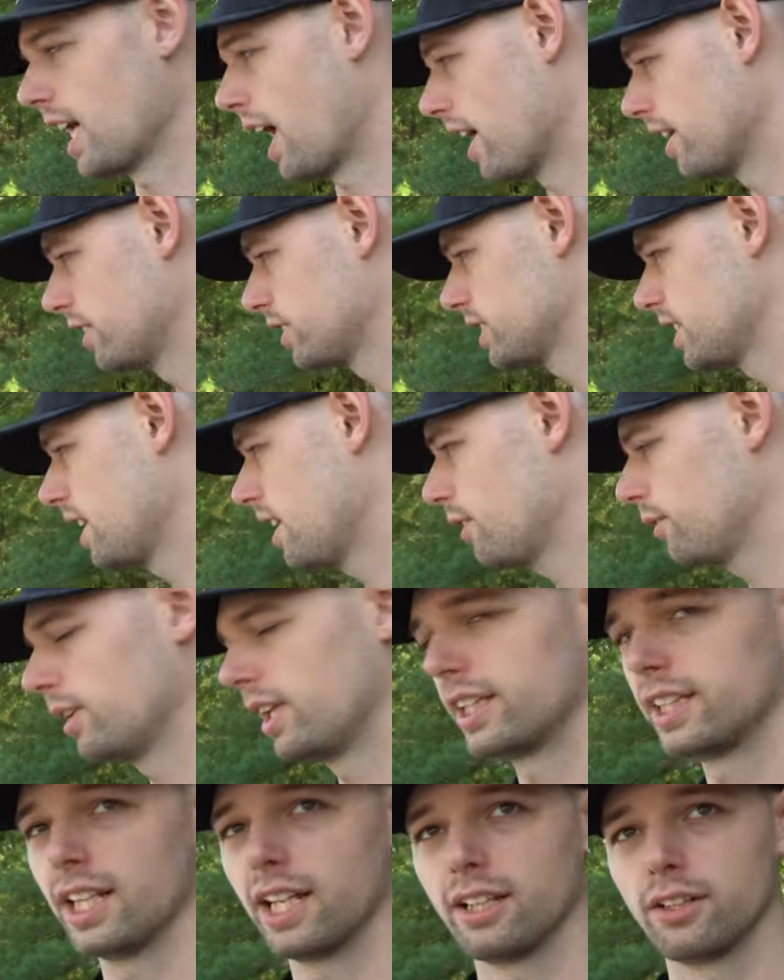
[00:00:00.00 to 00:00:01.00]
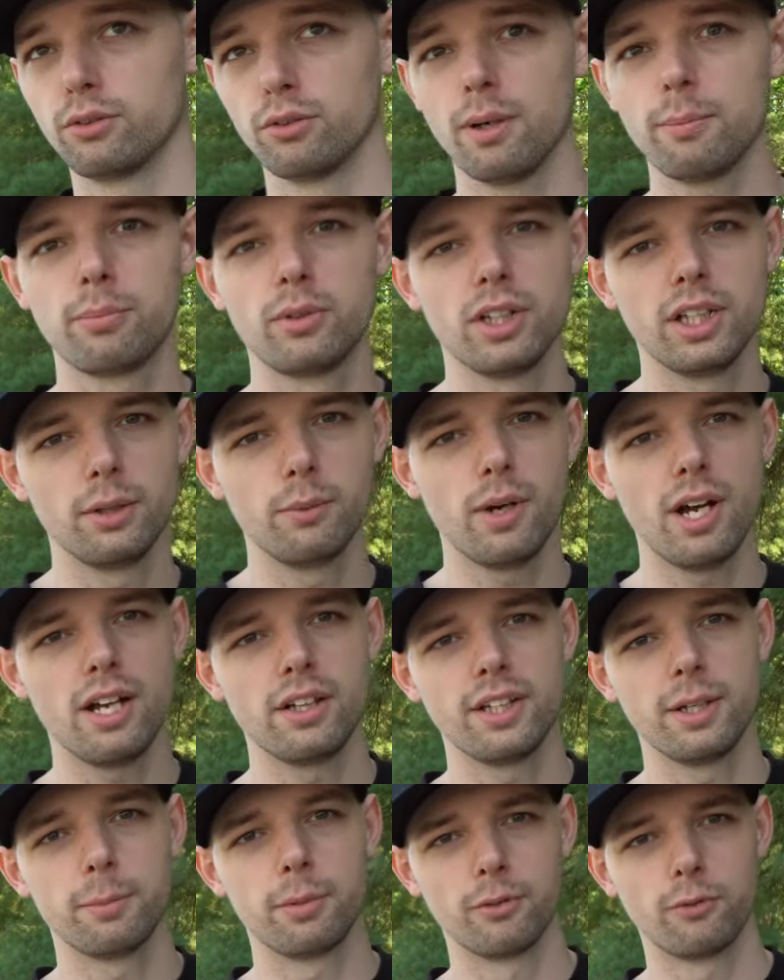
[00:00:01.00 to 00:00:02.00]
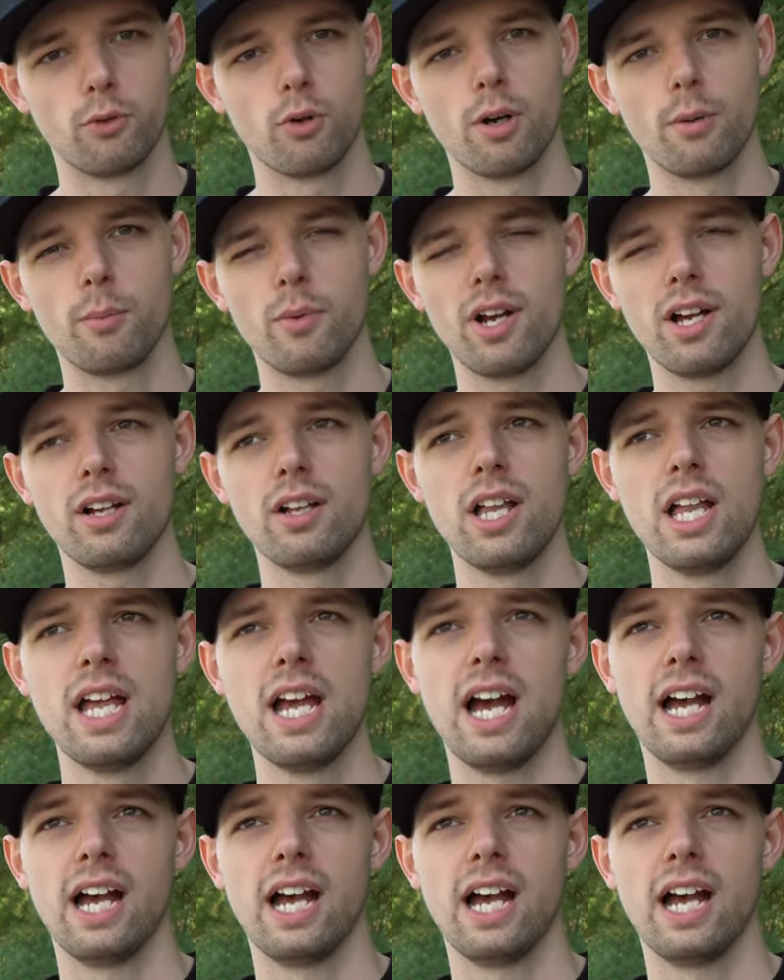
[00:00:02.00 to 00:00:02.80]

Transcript: tires now. Like they grip really well, they perform well.